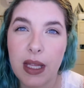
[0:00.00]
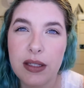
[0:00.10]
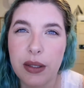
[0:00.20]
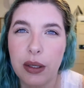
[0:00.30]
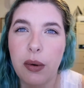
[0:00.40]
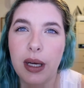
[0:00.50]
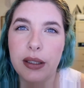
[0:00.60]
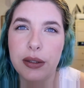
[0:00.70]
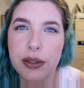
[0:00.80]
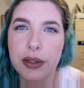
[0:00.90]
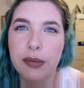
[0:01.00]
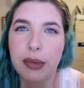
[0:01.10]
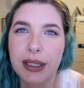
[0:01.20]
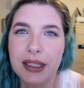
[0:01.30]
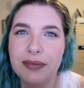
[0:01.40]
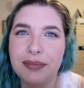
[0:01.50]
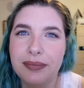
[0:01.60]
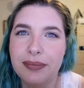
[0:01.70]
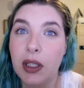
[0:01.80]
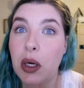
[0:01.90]
It's not quite YouTube, right?
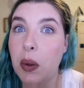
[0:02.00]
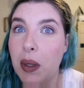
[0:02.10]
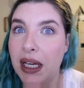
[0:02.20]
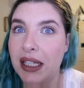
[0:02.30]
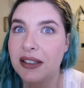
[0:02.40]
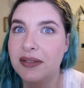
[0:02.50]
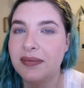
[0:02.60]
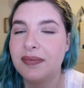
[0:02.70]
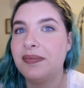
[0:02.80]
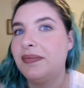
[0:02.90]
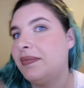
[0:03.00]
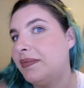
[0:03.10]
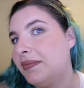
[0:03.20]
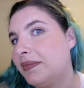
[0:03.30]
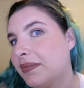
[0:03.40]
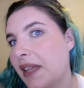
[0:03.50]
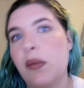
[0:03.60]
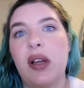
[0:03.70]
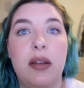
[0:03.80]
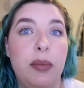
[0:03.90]
Not quite.
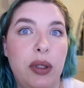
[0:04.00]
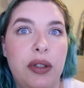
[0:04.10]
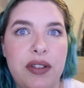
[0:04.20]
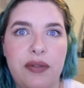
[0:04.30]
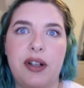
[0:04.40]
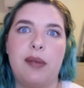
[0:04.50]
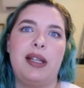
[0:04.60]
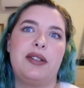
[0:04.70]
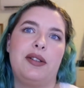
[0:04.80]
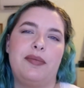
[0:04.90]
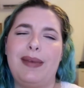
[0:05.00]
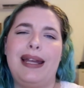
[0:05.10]
And my computer's in front of me too.